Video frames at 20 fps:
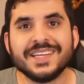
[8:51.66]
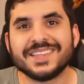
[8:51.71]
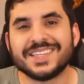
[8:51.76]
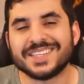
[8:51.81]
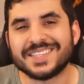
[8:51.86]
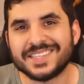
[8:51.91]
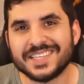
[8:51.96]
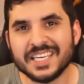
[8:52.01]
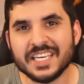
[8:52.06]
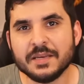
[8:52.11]
the
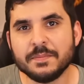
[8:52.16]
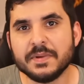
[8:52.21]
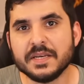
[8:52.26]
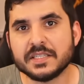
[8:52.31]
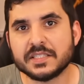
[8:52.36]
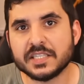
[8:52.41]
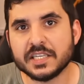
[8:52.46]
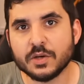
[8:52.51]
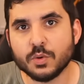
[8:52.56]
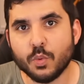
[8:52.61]

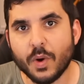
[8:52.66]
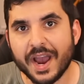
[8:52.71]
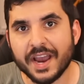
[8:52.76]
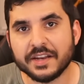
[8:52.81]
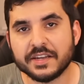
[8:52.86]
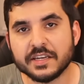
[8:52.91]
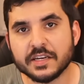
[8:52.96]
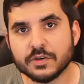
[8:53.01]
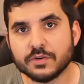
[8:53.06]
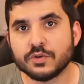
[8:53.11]
TBC
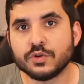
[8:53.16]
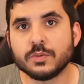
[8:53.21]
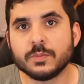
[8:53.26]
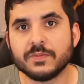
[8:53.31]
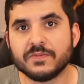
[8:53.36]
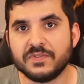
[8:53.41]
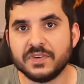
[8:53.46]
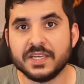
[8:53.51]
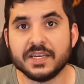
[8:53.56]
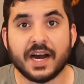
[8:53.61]
waiting room
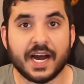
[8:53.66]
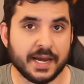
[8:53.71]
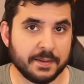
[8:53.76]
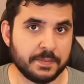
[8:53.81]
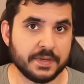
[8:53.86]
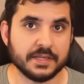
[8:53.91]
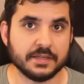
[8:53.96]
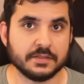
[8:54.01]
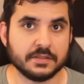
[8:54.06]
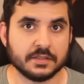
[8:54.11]

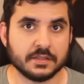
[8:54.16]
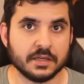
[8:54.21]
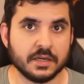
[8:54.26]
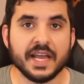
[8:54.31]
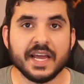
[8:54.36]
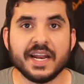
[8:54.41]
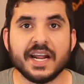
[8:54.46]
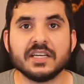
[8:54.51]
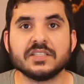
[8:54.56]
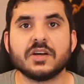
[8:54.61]
VIPs.
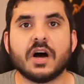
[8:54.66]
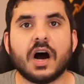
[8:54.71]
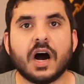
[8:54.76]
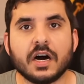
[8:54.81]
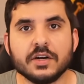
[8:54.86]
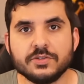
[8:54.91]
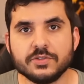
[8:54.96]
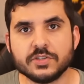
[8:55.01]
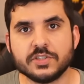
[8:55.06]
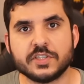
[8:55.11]
It has
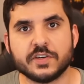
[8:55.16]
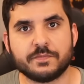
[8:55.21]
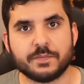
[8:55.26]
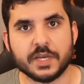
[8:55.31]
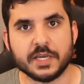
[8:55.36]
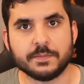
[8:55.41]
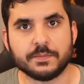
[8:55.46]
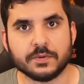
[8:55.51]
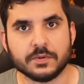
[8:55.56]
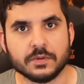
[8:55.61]
hundreds of
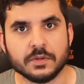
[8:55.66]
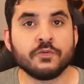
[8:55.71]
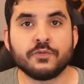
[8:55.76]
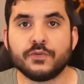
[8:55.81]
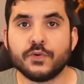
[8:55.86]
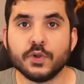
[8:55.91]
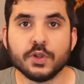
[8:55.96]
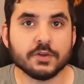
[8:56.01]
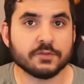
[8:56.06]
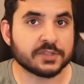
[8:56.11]
people,
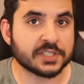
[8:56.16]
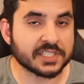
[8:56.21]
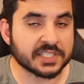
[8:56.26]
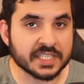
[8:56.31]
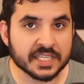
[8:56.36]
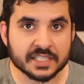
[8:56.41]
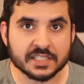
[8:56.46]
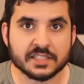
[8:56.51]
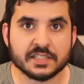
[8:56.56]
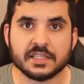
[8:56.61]
full of
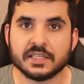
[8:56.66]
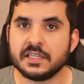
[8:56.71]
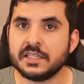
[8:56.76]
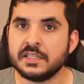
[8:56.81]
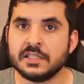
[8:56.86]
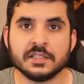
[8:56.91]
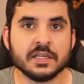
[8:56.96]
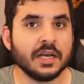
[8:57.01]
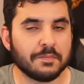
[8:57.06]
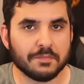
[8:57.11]

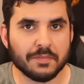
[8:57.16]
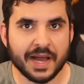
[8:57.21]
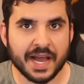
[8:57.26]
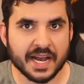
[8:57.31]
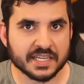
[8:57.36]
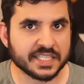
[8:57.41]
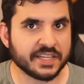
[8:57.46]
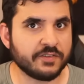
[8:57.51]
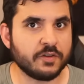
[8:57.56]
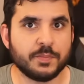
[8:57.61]
60s,
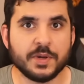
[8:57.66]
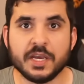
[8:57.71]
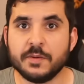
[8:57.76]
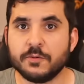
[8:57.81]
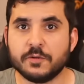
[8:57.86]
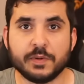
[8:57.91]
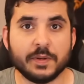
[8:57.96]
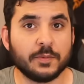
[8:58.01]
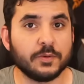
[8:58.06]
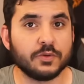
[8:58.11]
max level people
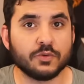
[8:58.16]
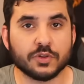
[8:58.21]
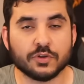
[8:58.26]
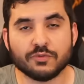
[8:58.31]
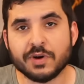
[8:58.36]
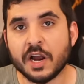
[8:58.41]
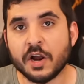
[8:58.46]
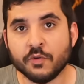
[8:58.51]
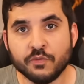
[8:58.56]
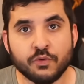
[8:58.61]
doing the
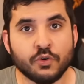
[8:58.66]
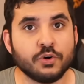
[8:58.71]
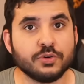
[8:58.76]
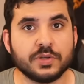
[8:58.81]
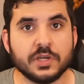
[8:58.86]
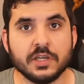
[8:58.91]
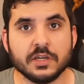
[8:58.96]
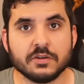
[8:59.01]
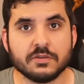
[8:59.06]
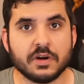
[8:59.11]
rank
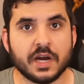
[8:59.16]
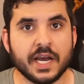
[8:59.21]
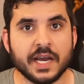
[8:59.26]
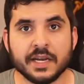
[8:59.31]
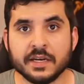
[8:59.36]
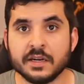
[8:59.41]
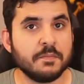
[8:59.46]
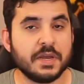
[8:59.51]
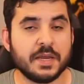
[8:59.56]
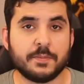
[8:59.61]
14
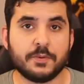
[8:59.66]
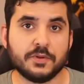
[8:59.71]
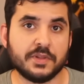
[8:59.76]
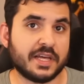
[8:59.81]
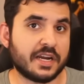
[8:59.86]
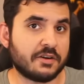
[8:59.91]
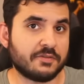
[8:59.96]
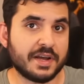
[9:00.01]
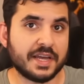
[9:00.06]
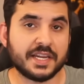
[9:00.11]
grind, people that
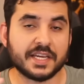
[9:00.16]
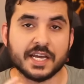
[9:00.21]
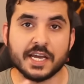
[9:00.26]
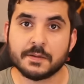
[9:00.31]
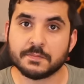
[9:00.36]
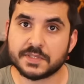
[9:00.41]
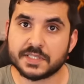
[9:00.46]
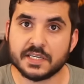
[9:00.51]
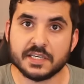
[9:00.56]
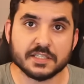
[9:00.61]
are raiding
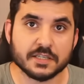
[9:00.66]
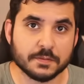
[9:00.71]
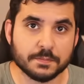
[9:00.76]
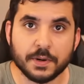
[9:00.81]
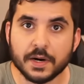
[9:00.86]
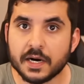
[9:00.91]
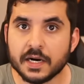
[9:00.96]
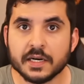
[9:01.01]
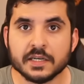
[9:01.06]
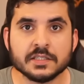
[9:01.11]
MCs and
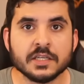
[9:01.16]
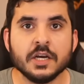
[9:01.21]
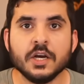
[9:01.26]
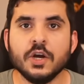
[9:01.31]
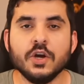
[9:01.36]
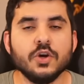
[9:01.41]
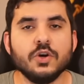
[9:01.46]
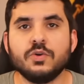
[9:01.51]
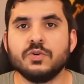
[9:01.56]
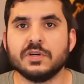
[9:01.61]
pugs,
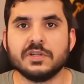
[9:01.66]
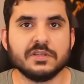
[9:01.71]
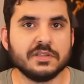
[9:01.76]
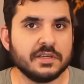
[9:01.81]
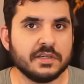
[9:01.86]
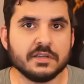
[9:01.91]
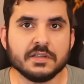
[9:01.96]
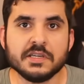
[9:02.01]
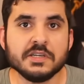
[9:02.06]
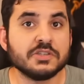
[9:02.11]
who are
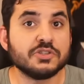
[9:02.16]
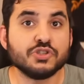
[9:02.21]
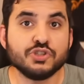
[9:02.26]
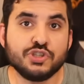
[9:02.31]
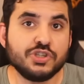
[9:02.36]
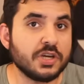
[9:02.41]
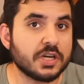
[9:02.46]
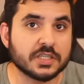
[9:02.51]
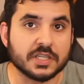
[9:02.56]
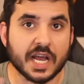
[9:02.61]
literally
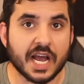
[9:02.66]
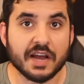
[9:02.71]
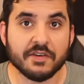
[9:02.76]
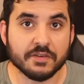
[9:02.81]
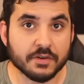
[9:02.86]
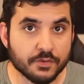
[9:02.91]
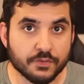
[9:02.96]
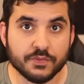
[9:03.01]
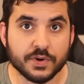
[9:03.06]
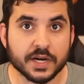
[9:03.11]
just
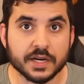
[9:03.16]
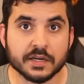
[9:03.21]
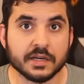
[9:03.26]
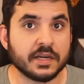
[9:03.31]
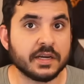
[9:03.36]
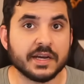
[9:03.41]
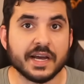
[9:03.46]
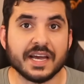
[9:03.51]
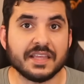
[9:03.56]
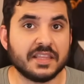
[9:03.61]
having fun,
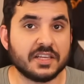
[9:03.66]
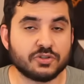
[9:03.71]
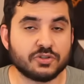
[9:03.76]
and they're